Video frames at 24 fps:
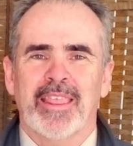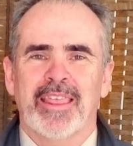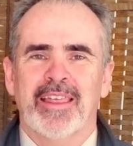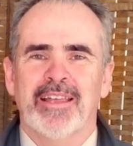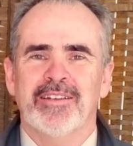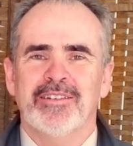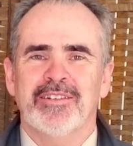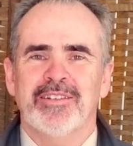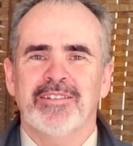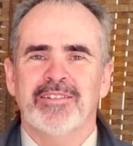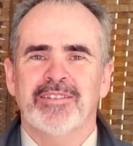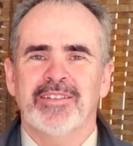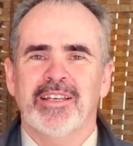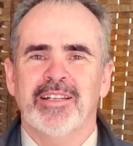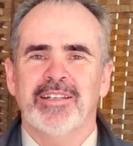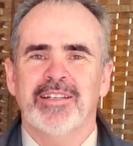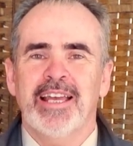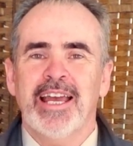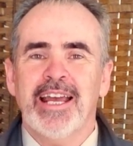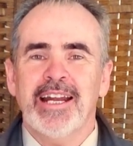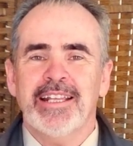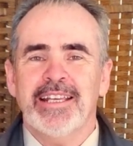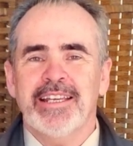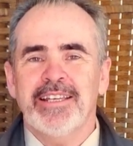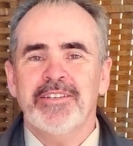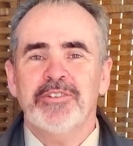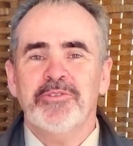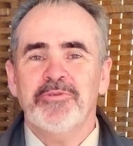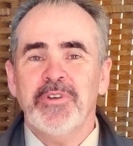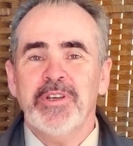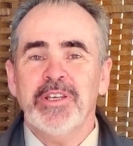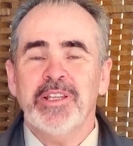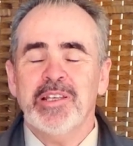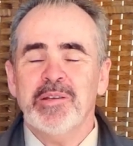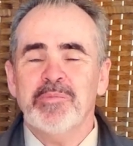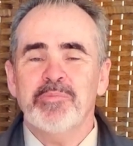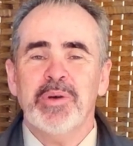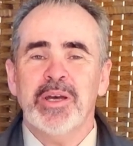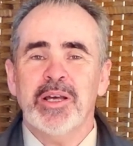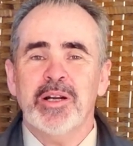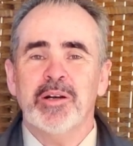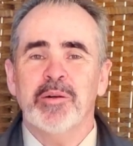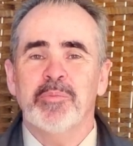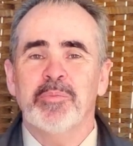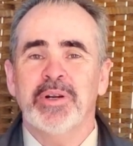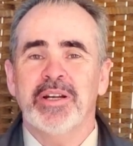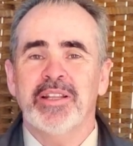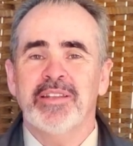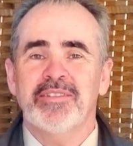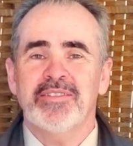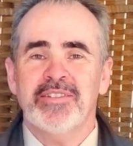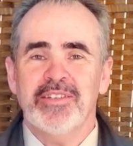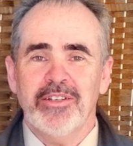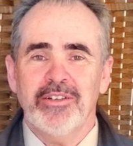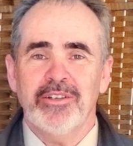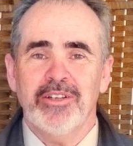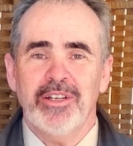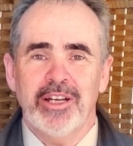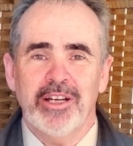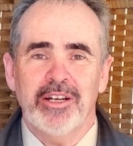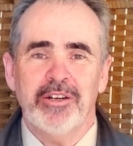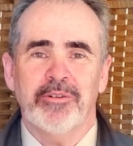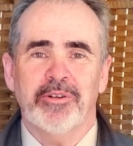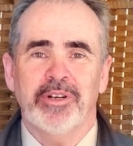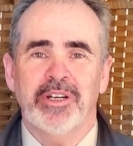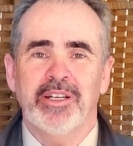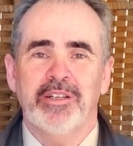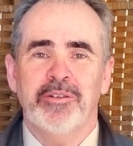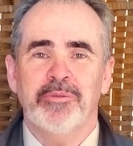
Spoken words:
And she said, "Daddy, he's feeling better, but he's still hungry.